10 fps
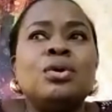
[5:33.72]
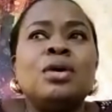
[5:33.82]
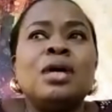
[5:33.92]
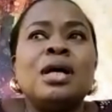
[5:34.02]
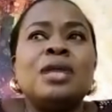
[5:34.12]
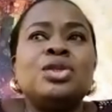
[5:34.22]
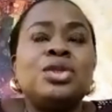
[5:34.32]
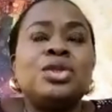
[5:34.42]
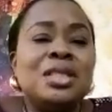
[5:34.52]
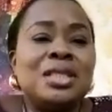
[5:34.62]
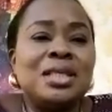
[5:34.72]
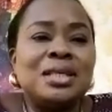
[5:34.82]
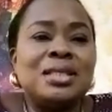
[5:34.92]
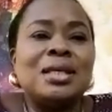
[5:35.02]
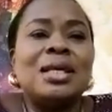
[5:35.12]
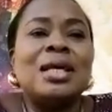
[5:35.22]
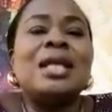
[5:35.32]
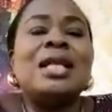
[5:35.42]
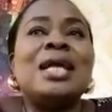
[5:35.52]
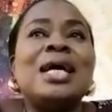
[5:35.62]
uh, treat it
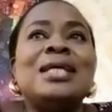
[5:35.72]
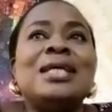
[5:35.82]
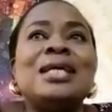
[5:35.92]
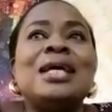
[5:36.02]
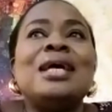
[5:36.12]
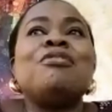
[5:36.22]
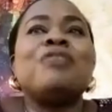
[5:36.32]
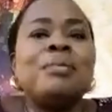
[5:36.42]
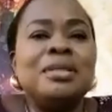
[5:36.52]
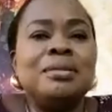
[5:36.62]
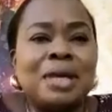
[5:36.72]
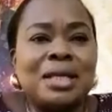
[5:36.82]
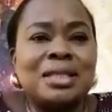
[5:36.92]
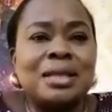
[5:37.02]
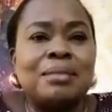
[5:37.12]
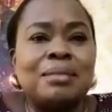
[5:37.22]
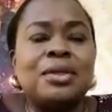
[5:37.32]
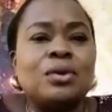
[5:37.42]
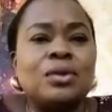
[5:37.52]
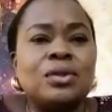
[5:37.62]
like a family matter
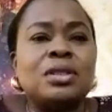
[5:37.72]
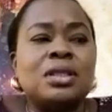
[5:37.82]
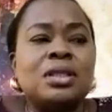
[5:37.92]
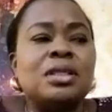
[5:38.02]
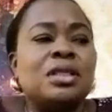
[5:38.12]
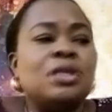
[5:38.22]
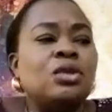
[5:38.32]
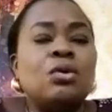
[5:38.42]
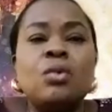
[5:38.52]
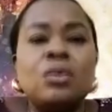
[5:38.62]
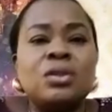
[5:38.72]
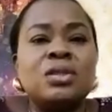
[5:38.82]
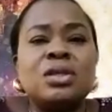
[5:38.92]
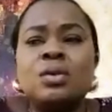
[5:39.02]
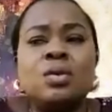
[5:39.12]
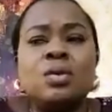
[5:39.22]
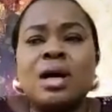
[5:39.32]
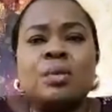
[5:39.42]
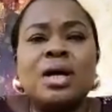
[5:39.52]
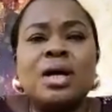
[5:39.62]
because he did not want we're
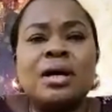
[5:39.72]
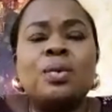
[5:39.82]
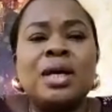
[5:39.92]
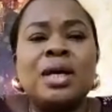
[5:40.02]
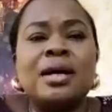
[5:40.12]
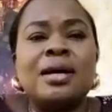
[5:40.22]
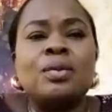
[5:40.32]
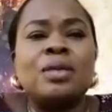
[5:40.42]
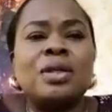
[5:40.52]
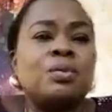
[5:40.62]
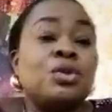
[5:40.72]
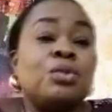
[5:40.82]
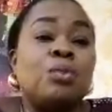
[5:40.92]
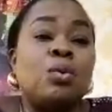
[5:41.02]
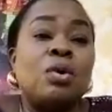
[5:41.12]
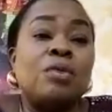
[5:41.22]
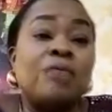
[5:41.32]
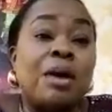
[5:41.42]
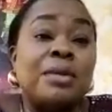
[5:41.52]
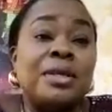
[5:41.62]
we're we're, we're supposed to be one
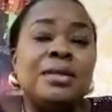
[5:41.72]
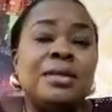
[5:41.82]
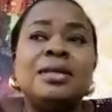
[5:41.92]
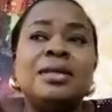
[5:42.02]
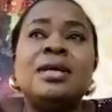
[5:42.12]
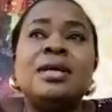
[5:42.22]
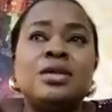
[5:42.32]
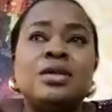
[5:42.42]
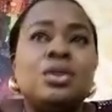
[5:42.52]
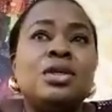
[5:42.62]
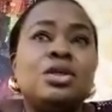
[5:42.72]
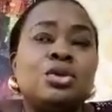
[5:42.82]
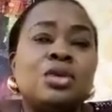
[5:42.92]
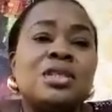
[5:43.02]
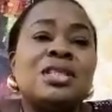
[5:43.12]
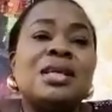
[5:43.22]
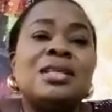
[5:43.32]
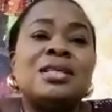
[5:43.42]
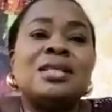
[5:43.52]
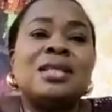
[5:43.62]
family, and so he instructed
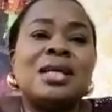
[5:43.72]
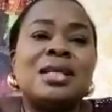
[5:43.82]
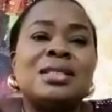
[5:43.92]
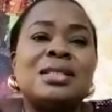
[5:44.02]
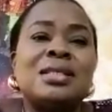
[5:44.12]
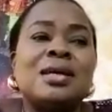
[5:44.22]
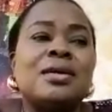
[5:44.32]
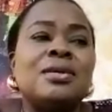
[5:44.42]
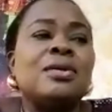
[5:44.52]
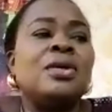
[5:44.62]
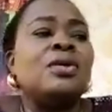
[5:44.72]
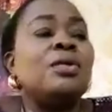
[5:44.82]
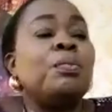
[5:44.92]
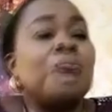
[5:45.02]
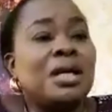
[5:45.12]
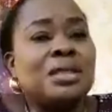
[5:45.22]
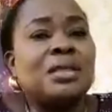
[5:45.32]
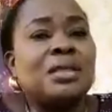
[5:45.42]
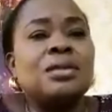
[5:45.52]
that uh, the party